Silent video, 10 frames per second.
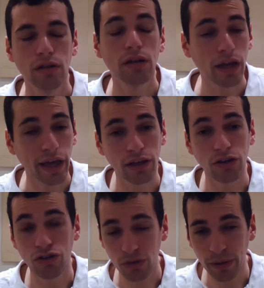Okay,
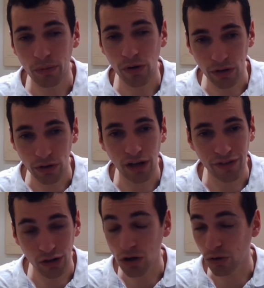you should be wearing your
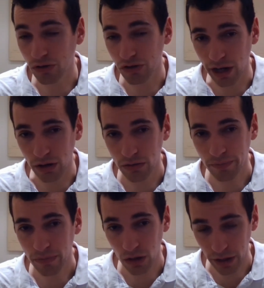safety goggles now,
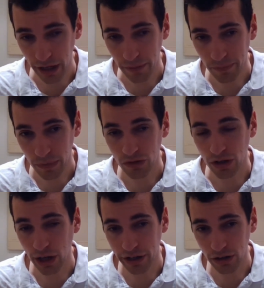okay? So
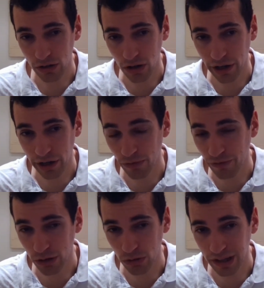now I can
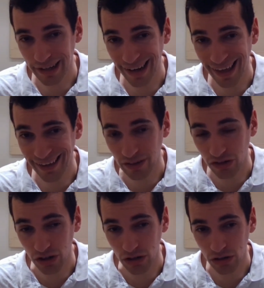reveal the laser to you.